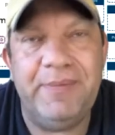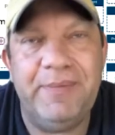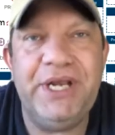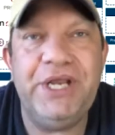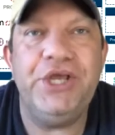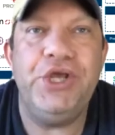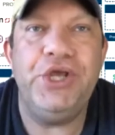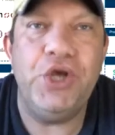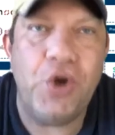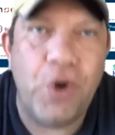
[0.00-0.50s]
They're
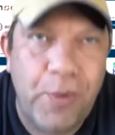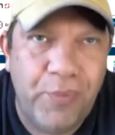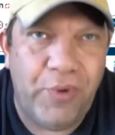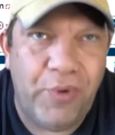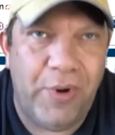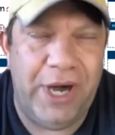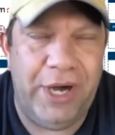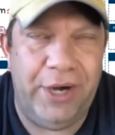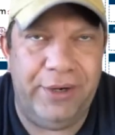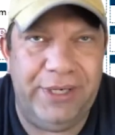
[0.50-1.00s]
meeting your
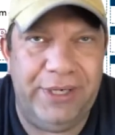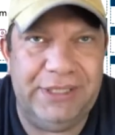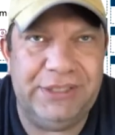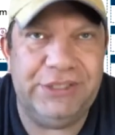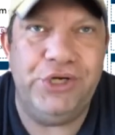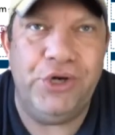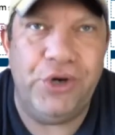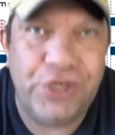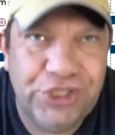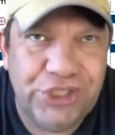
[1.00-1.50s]

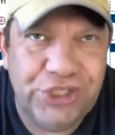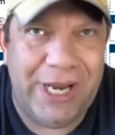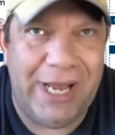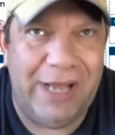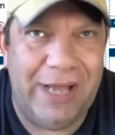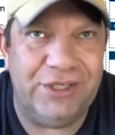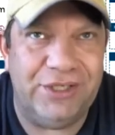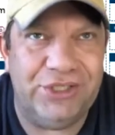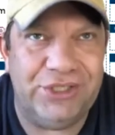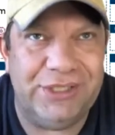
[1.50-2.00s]
priorities, your
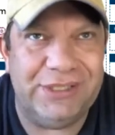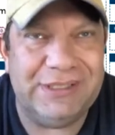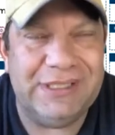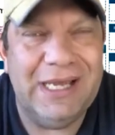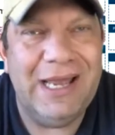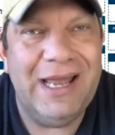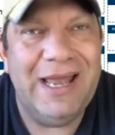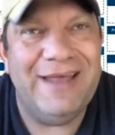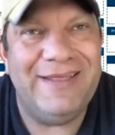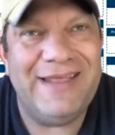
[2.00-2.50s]

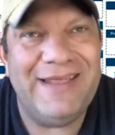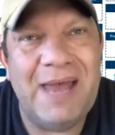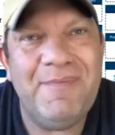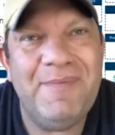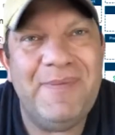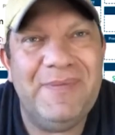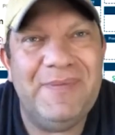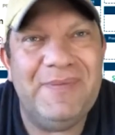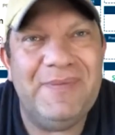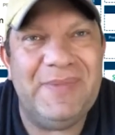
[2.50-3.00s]
challenges.
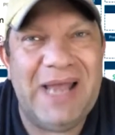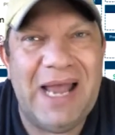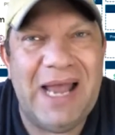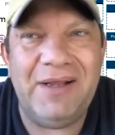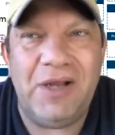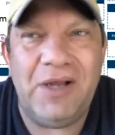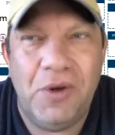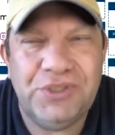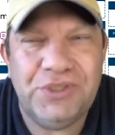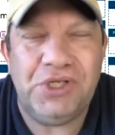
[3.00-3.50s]
And
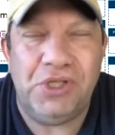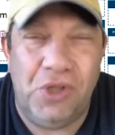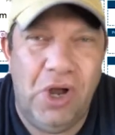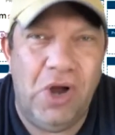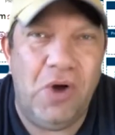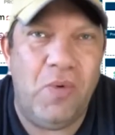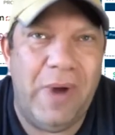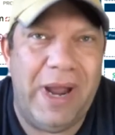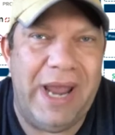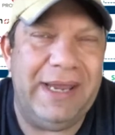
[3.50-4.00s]
that goes a
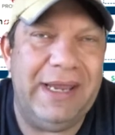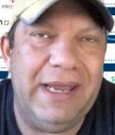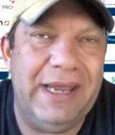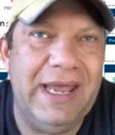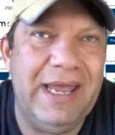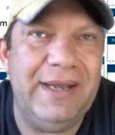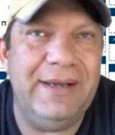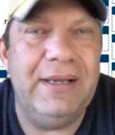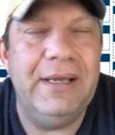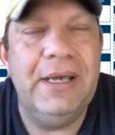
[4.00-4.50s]
long way.
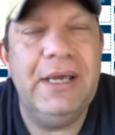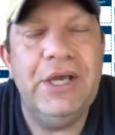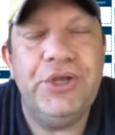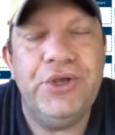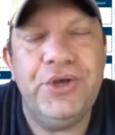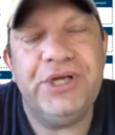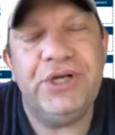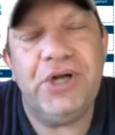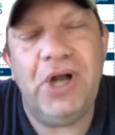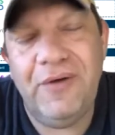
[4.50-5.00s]
And
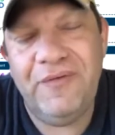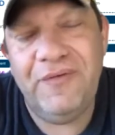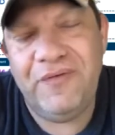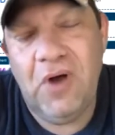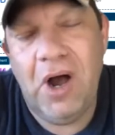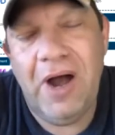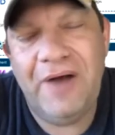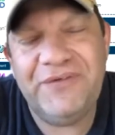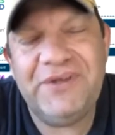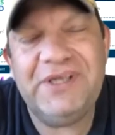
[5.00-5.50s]
you can
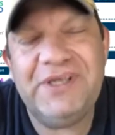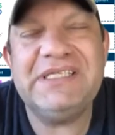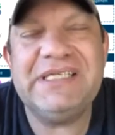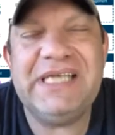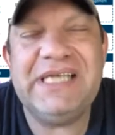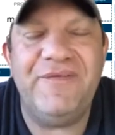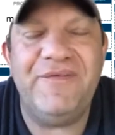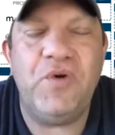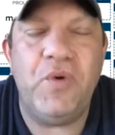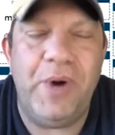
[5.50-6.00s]
often
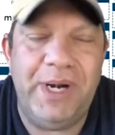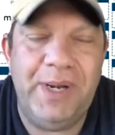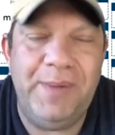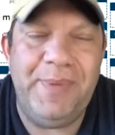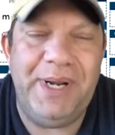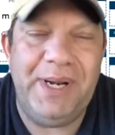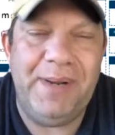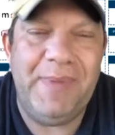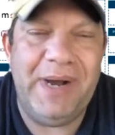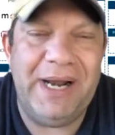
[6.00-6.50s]
save quite
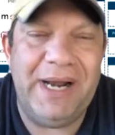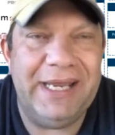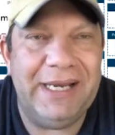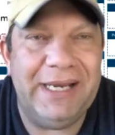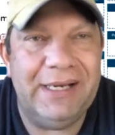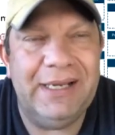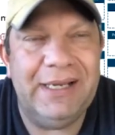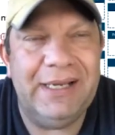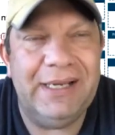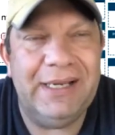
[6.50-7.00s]
a bit of
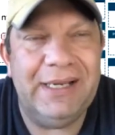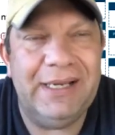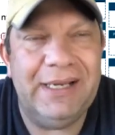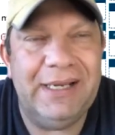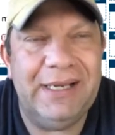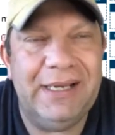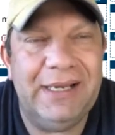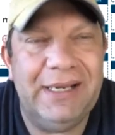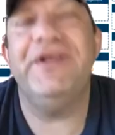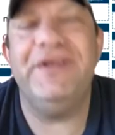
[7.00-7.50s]
money. And in
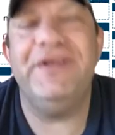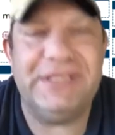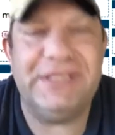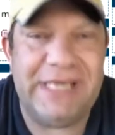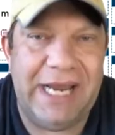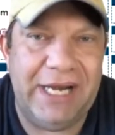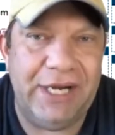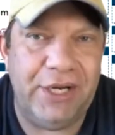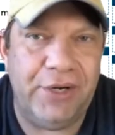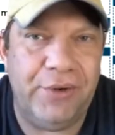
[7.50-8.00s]
almost every
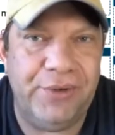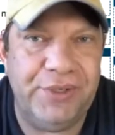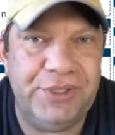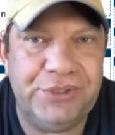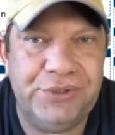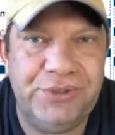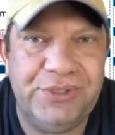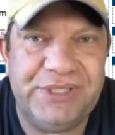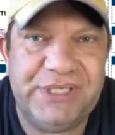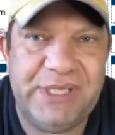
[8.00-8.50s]
one of these
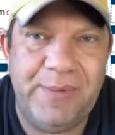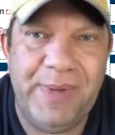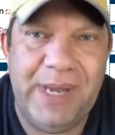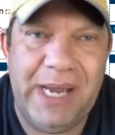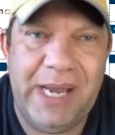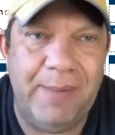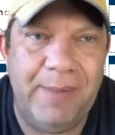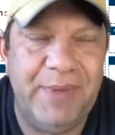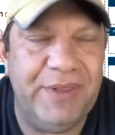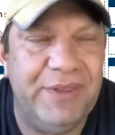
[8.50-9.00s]
categories you see
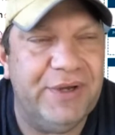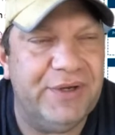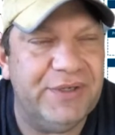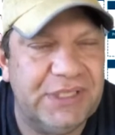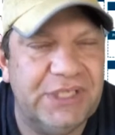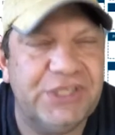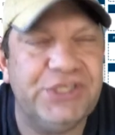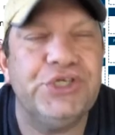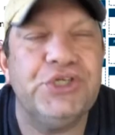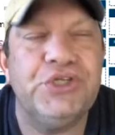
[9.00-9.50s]
behind me,
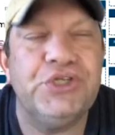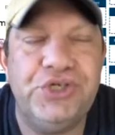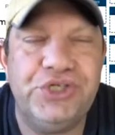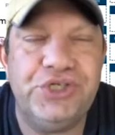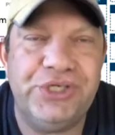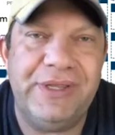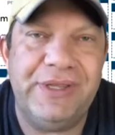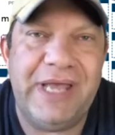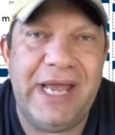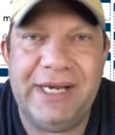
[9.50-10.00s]
there's a
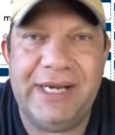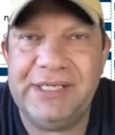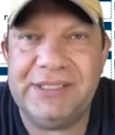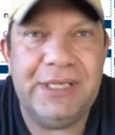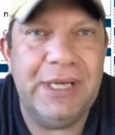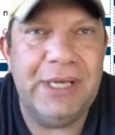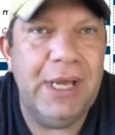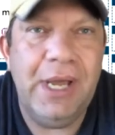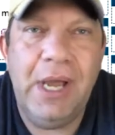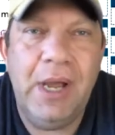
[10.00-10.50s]
solution that
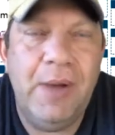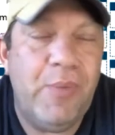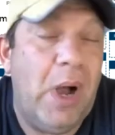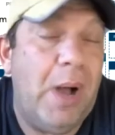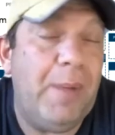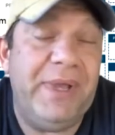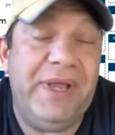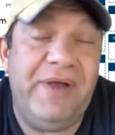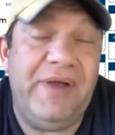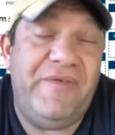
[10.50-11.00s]
is
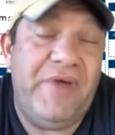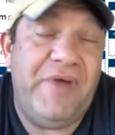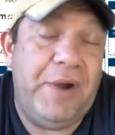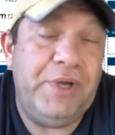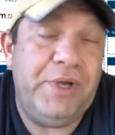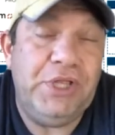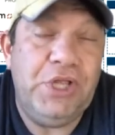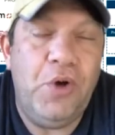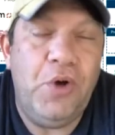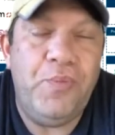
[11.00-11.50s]
probably a
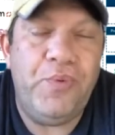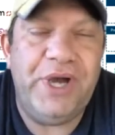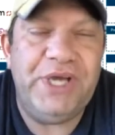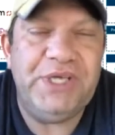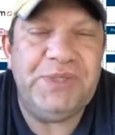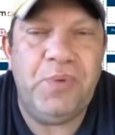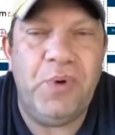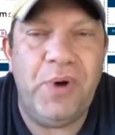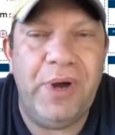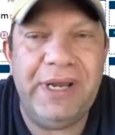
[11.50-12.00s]
very low
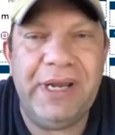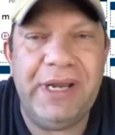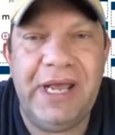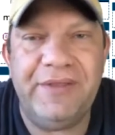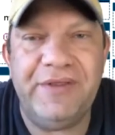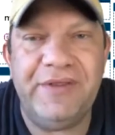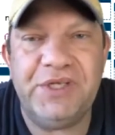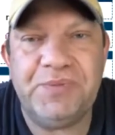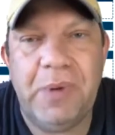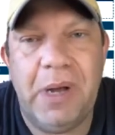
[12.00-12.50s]
price
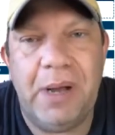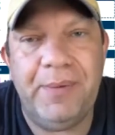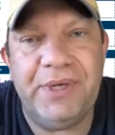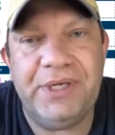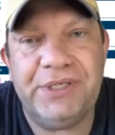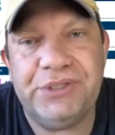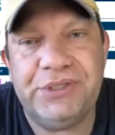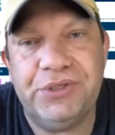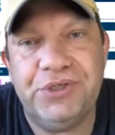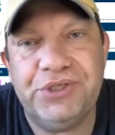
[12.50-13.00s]
point, and there's
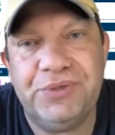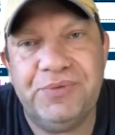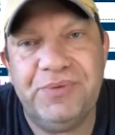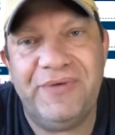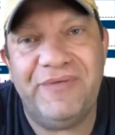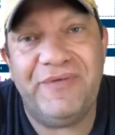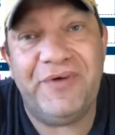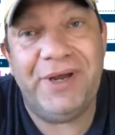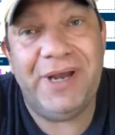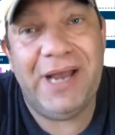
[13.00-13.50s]
probably a
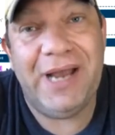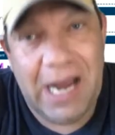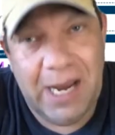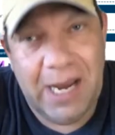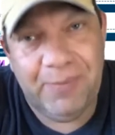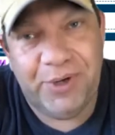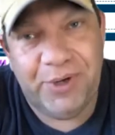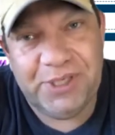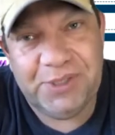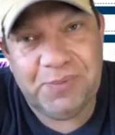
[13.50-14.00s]
solution with a very
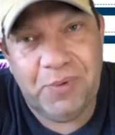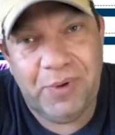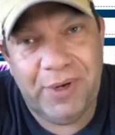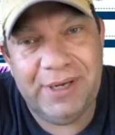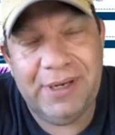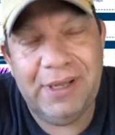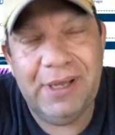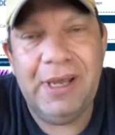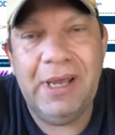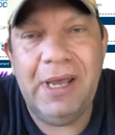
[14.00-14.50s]
high price
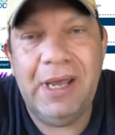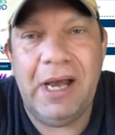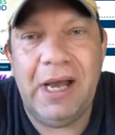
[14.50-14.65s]
point.